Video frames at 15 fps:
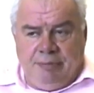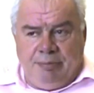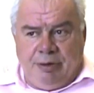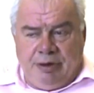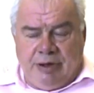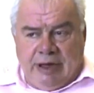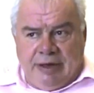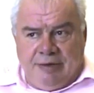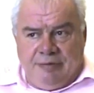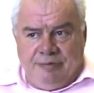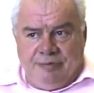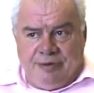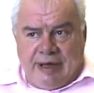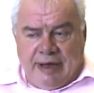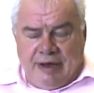But
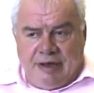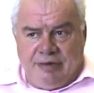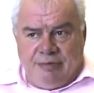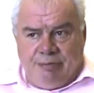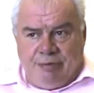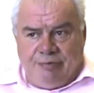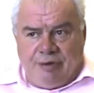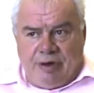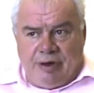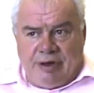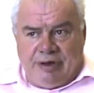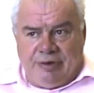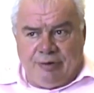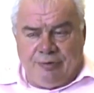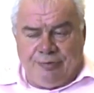that can
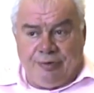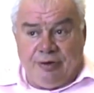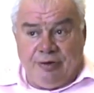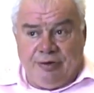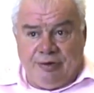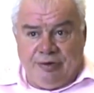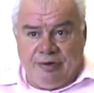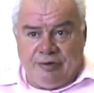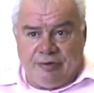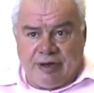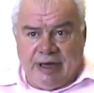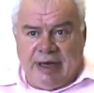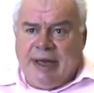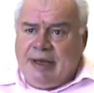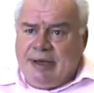provide or fund your
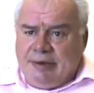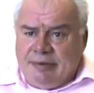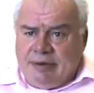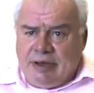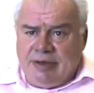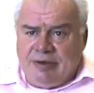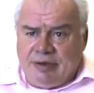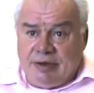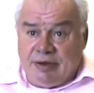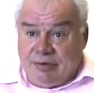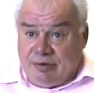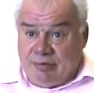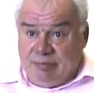care in later years.